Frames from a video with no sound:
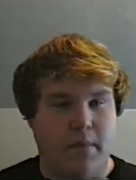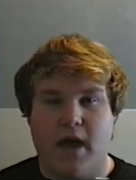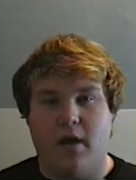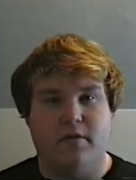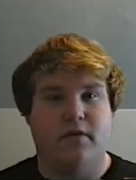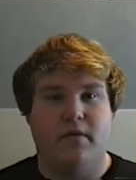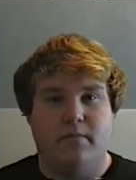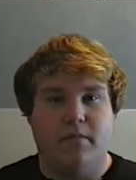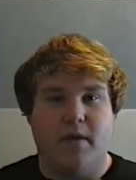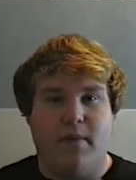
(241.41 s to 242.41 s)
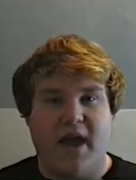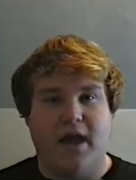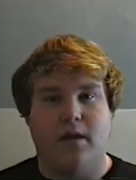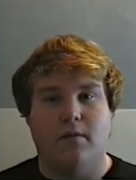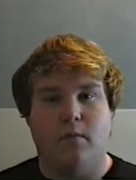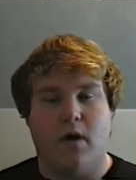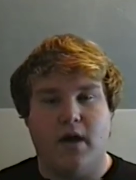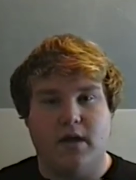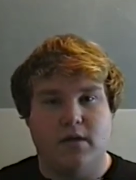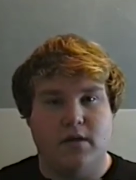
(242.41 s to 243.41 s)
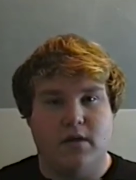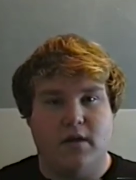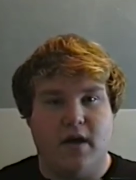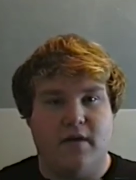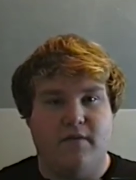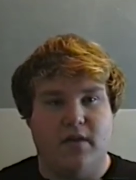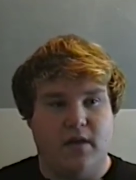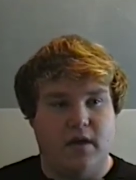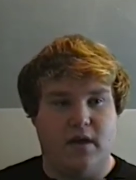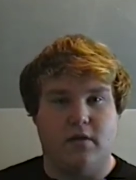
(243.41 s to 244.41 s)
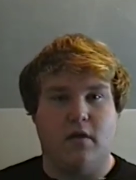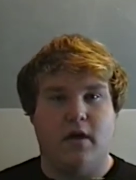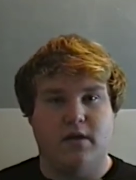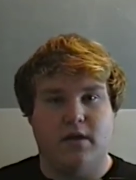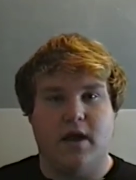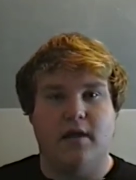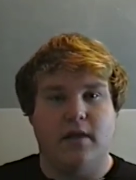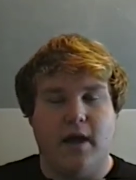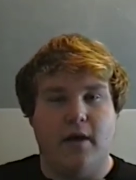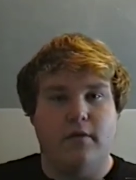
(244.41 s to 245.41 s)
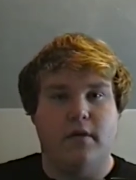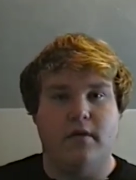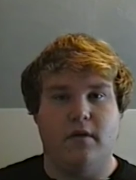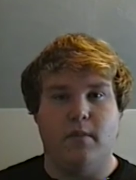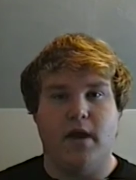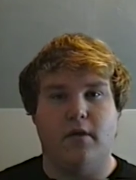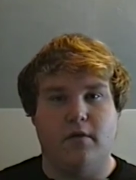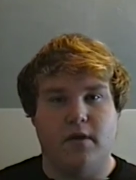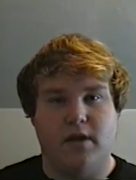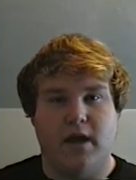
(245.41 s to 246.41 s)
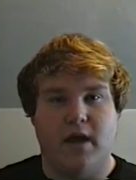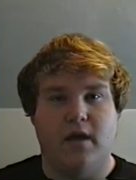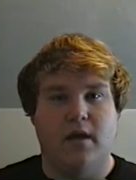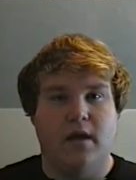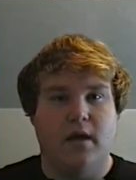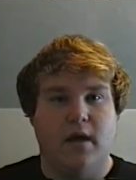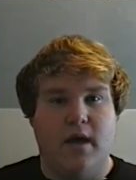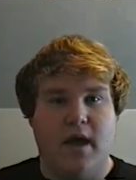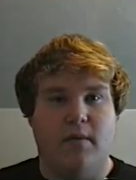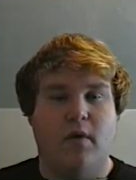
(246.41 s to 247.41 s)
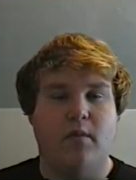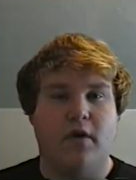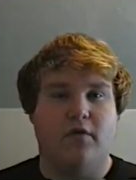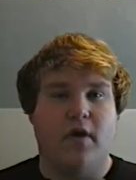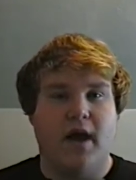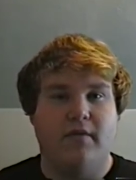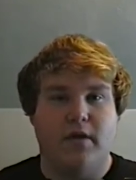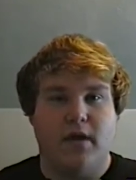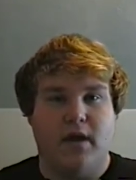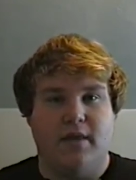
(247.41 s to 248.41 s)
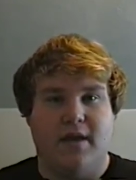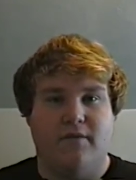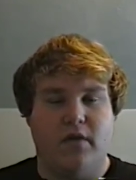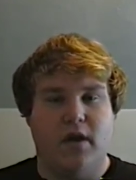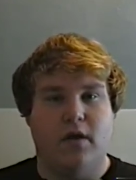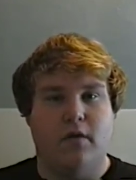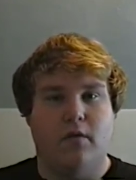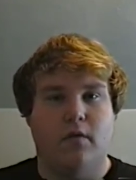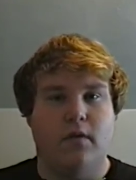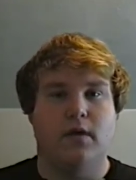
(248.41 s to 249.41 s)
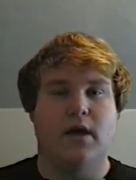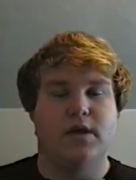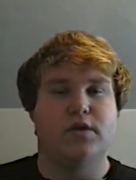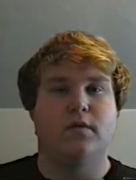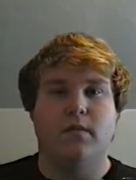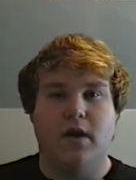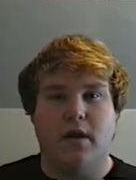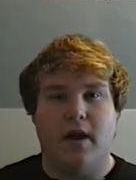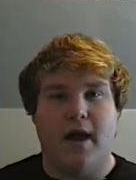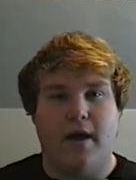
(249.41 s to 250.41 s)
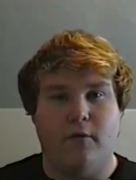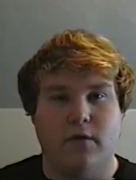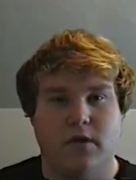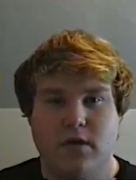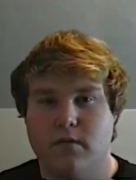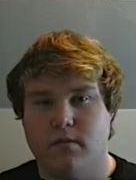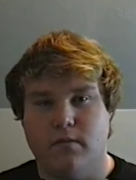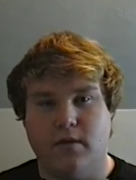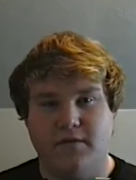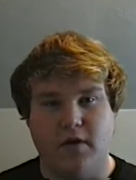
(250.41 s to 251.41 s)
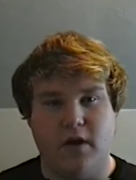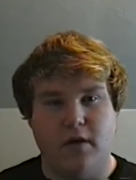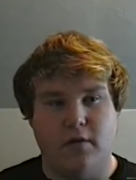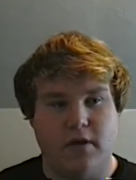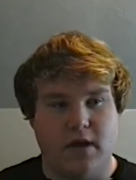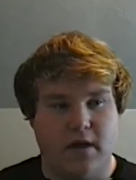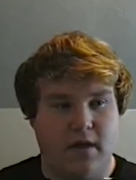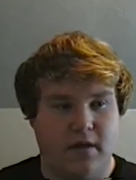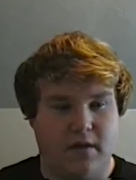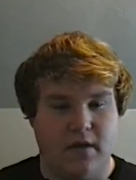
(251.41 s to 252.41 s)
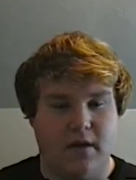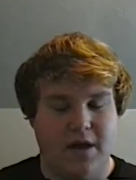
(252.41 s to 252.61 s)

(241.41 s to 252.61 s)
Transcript: other than the paint wise and stuff and the exhaust has gotten loud you may notice that and when we were driving in that video I zoomed in on a house if you didn't notice that like the